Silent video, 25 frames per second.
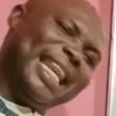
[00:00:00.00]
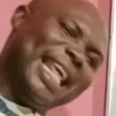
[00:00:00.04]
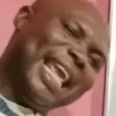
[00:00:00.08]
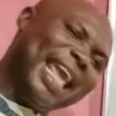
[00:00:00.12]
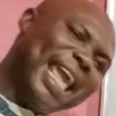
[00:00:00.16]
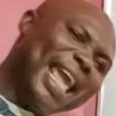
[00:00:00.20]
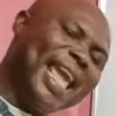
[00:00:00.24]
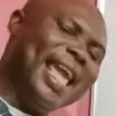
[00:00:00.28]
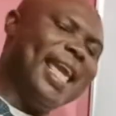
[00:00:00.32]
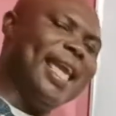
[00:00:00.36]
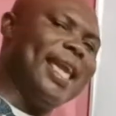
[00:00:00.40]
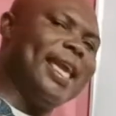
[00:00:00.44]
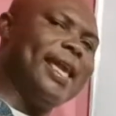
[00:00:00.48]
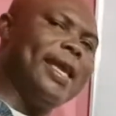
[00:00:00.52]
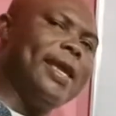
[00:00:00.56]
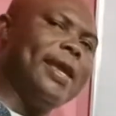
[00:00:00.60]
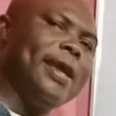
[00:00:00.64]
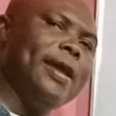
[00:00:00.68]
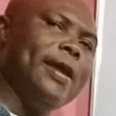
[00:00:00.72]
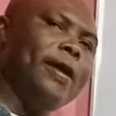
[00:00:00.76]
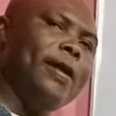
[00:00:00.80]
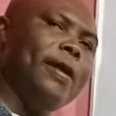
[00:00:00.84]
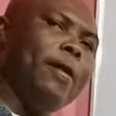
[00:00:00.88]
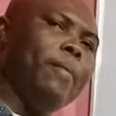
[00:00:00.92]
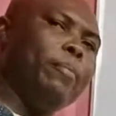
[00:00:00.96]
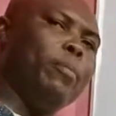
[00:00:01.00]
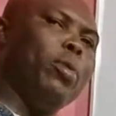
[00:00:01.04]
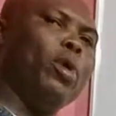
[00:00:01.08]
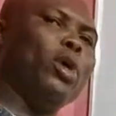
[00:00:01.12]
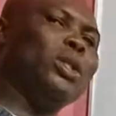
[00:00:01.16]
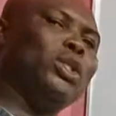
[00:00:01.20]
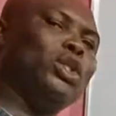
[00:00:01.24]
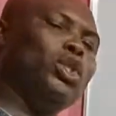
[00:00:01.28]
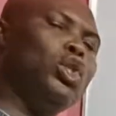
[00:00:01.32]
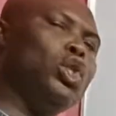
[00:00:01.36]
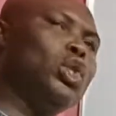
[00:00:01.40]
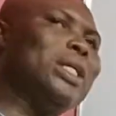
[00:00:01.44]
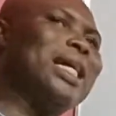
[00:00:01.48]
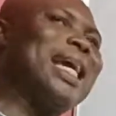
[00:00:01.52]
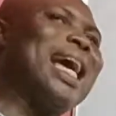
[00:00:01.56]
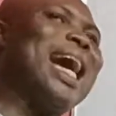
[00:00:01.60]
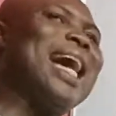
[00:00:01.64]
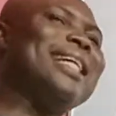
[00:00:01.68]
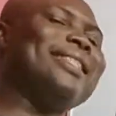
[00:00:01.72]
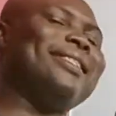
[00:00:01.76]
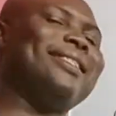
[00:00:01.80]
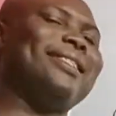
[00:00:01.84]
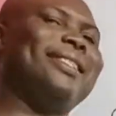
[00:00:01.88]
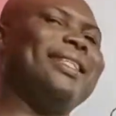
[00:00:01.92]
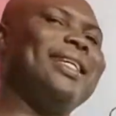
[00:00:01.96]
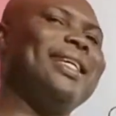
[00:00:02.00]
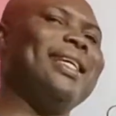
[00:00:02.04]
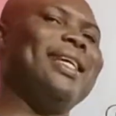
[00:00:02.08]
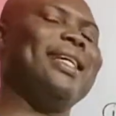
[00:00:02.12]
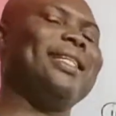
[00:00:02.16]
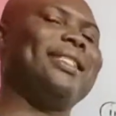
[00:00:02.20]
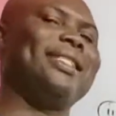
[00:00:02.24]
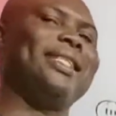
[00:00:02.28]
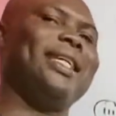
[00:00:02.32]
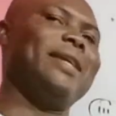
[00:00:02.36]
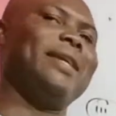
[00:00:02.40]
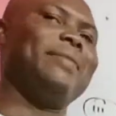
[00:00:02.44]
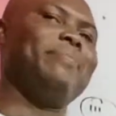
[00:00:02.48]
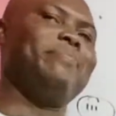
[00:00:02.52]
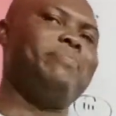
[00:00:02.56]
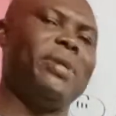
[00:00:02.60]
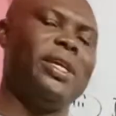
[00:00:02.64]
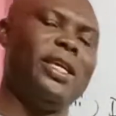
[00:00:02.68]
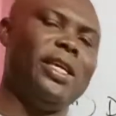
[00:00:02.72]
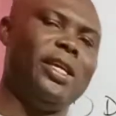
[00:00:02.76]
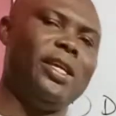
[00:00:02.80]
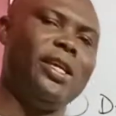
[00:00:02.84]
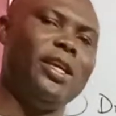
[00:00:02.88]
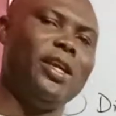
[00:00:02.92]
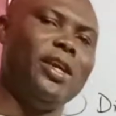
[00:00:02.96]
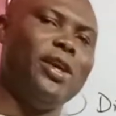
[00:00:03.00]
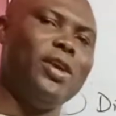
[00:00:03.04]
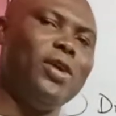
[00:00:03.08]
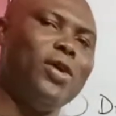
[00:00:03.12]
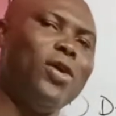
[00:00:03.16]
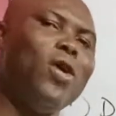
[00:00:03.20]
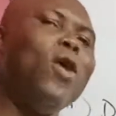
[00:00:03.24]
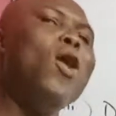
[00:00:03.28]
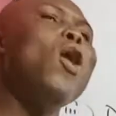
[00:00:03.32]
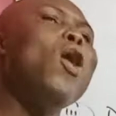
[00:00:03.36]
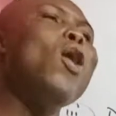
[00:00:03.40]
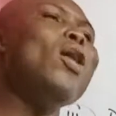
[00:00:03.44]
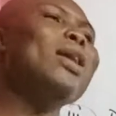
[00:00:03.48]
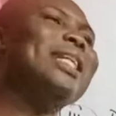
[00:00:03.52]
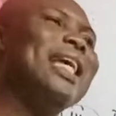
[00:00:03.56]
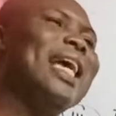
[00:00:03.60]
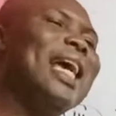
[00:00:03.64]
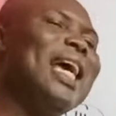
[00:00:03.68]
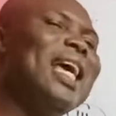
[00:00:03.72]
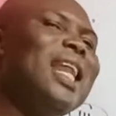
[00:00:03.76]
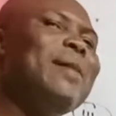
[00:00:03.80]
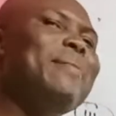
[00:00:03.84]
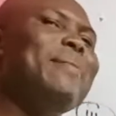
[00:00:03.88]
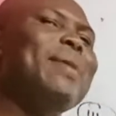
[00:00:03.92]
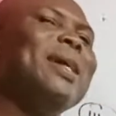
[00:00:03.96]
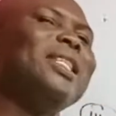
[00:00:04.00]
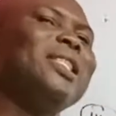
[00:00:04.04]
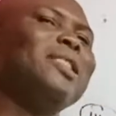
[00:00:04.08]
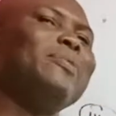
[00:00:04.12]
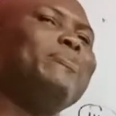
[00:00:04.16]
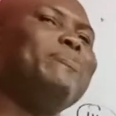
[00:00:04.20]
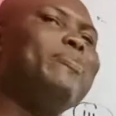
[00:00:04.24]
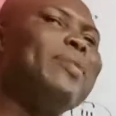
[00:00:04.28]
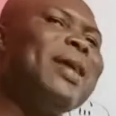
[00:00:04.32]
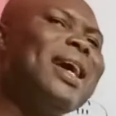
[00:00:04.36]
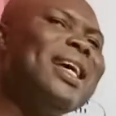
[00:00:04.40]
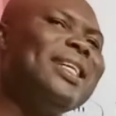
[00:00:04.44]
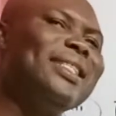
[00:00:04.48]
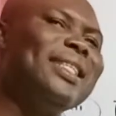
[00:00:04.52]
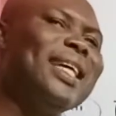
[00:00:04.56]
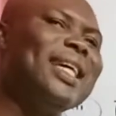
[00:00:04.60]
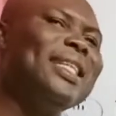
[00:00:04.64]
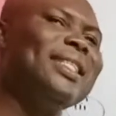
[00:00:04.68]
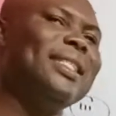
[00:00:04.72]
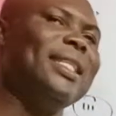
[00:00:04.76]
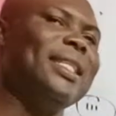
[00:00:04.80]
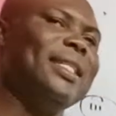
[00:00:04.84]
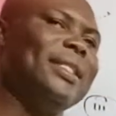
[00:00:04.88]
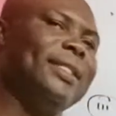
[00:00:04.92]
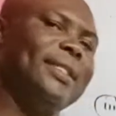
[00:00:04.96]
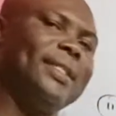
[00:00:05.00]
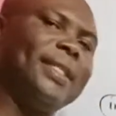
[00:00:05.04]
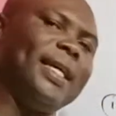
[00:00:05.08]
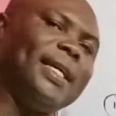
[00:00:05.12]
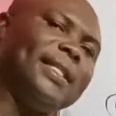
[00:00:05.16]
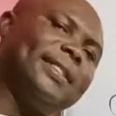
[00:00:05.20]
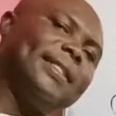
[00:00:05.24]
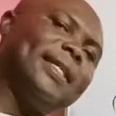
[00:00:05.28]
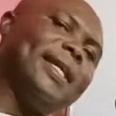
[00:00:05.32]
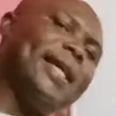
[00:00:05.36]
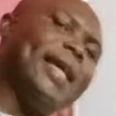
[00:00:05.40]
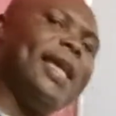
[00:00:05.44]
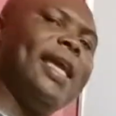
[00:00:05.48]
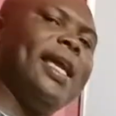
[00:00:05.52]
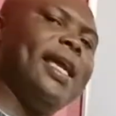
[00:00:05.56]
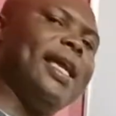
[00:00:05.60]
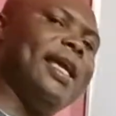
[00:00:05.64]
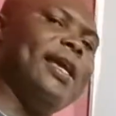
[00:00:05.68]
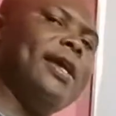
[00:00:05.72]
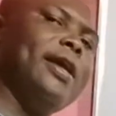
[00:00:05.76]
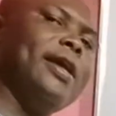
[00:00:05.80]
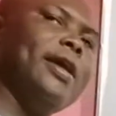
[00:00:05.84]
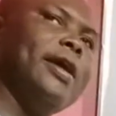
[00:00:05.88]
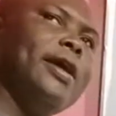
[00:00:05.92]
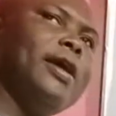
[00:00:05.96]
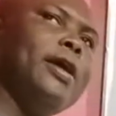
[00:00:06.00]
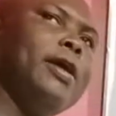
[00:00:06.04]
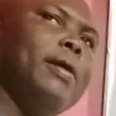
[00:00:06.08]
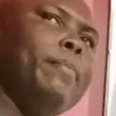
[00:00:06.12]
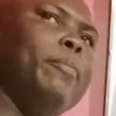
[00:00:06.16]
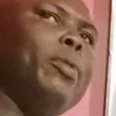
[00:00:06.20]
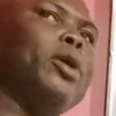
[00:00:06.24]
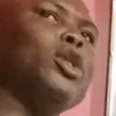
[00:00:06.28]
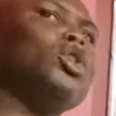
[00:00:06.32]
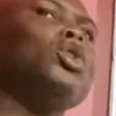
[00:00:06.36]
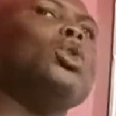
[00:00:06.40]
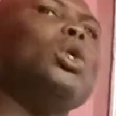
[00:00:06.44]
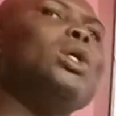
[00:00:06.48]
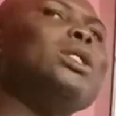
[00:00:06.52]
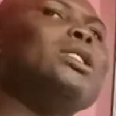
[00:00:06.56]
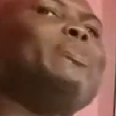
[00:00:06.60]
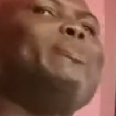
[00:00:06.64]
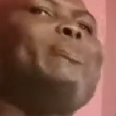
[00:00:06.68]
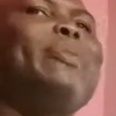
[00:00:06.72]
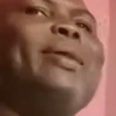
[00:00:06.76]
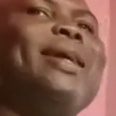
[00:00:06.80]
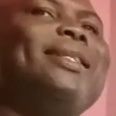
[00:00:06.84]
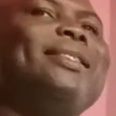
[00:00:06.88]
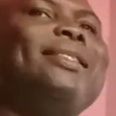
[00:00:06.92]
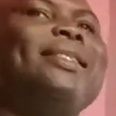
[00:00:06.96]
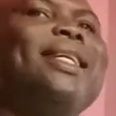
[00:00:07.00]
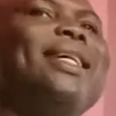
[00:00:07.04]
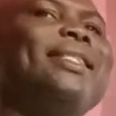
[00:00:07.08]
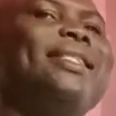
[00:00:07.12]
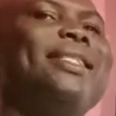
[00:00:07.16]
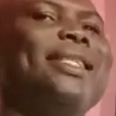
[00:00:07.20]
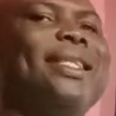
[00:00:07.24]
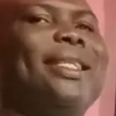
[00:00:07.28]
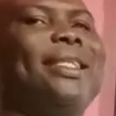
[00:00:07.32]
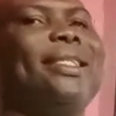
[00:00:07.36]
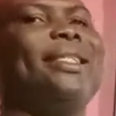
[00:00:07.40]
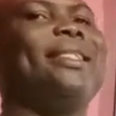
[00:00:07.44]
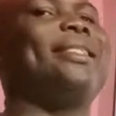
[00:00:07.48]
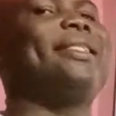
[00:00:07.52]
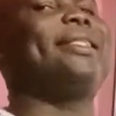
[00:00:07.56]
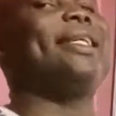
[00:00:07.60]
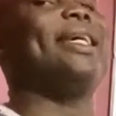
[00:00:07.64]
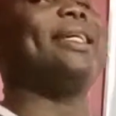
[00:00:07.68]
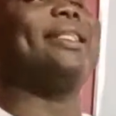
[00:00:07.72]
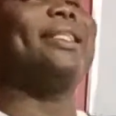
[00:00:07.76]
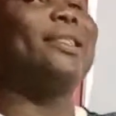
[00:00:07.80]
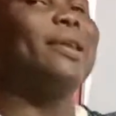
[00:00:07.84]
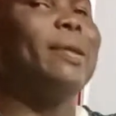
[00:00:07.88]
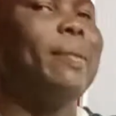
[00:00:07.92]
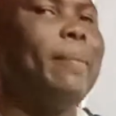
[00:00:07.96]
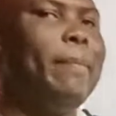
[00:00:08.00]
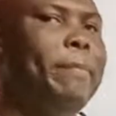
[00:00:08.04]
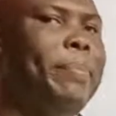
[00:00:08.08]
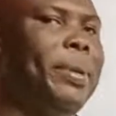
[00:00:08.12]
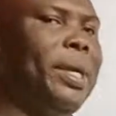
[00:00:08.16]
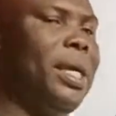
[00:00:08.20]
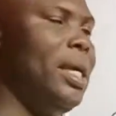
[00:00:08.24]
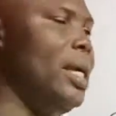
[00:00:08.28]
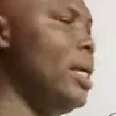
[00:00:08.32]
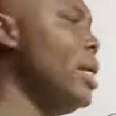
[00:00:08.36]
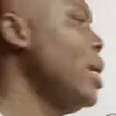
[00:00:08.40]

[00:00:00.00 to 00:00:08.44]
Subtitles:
in A, but you can't see it in B. All the elements present in set A, but not present in set B.